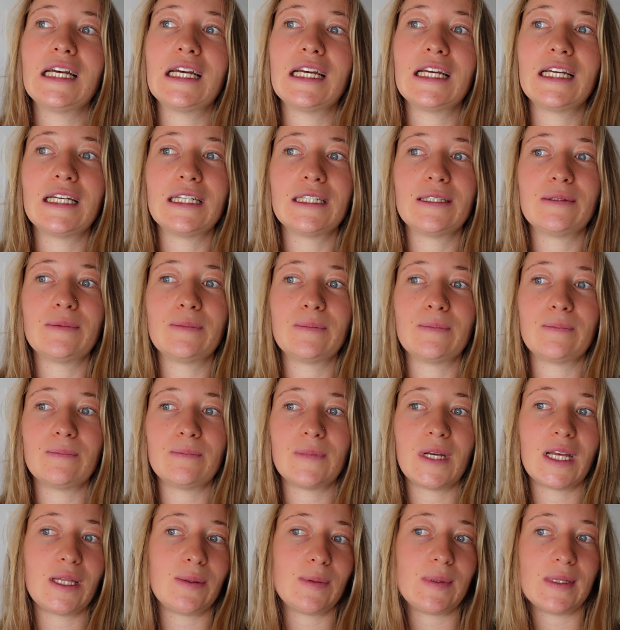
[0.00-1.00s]
um,
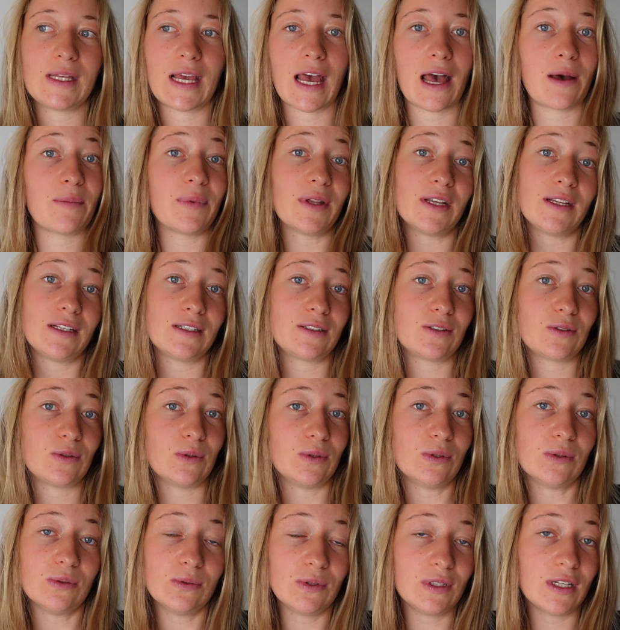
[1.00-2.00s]
maybe happened to
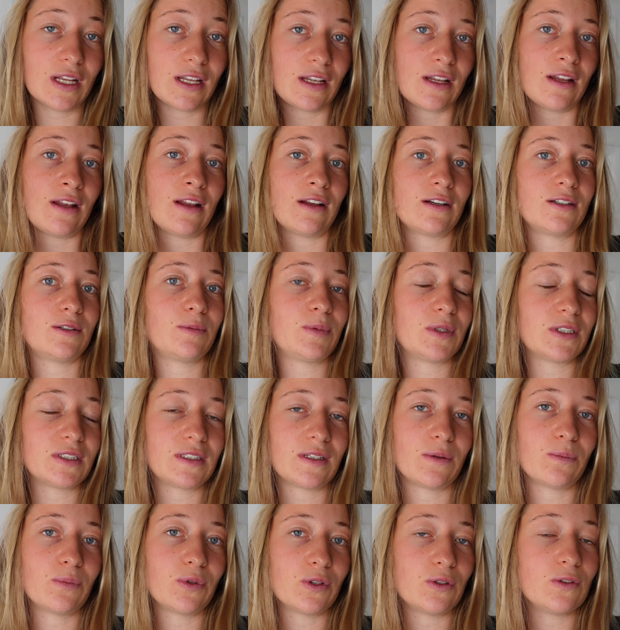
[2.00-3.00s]
you that another
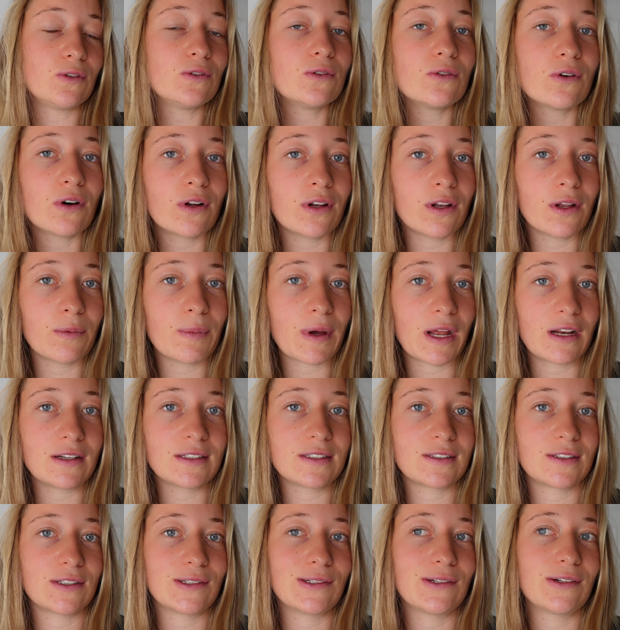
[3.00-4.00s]
person put you on a
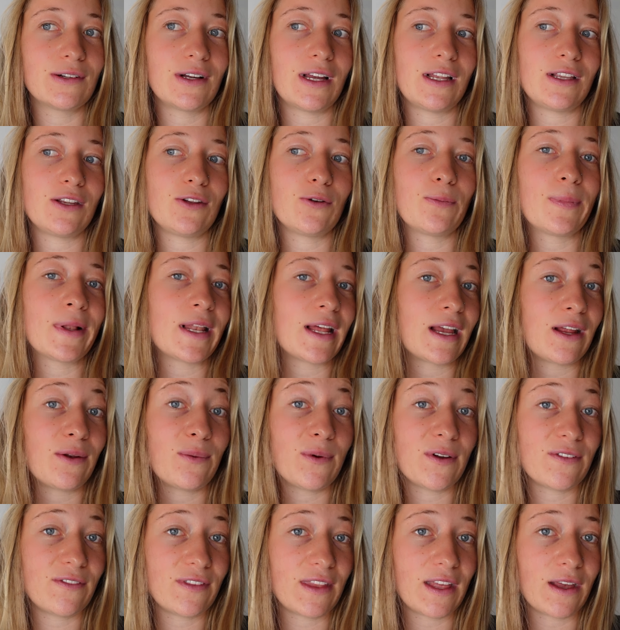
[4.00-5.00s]
pedestal and you played
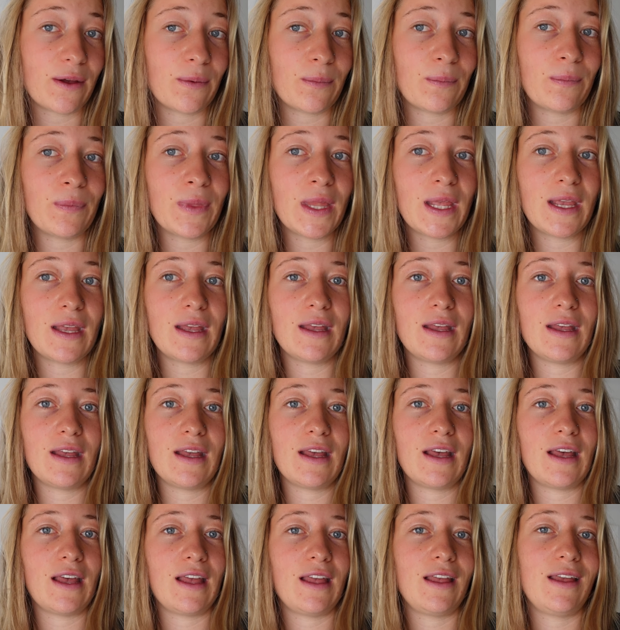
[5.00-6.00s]
with them?
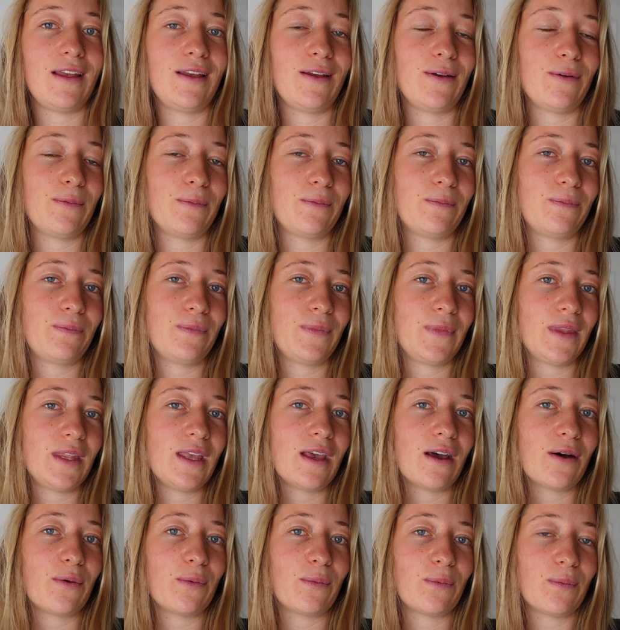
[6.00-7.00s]
Um,
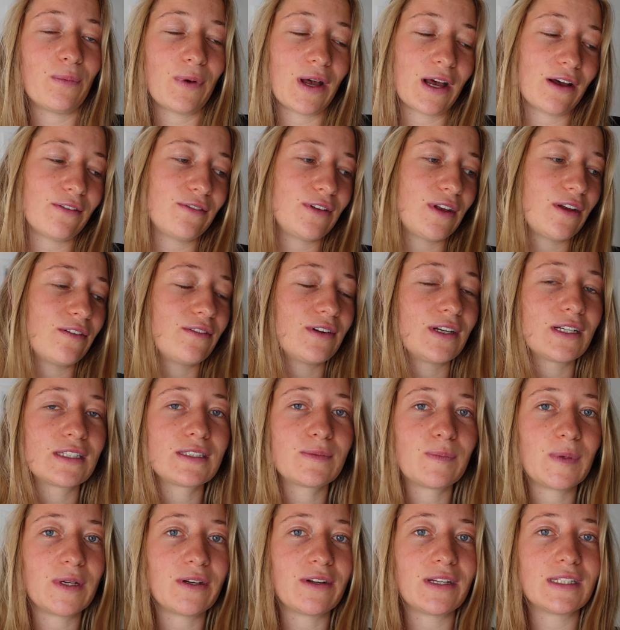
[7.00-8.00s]
yeah, have you ever
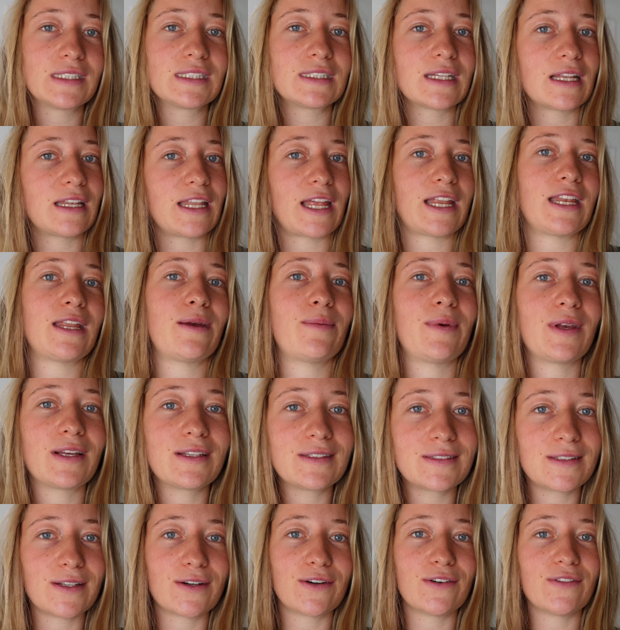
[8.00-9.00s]
experienced that dynamic?
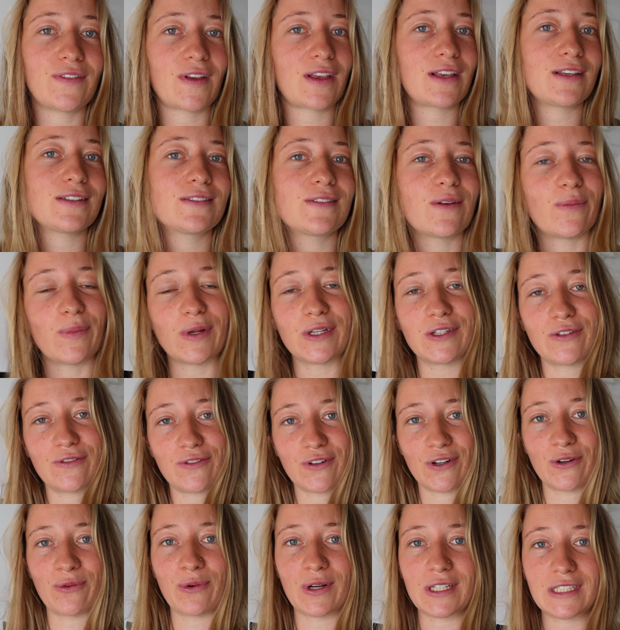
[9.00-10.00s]
So thank you so much
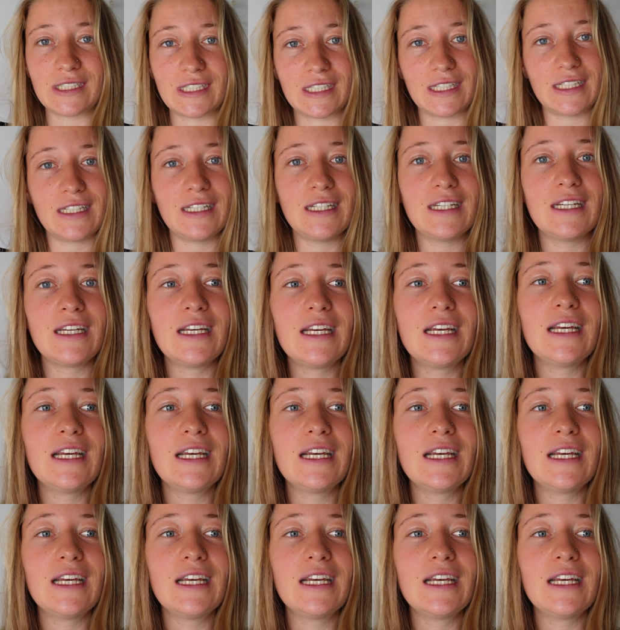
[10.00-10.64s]
for watching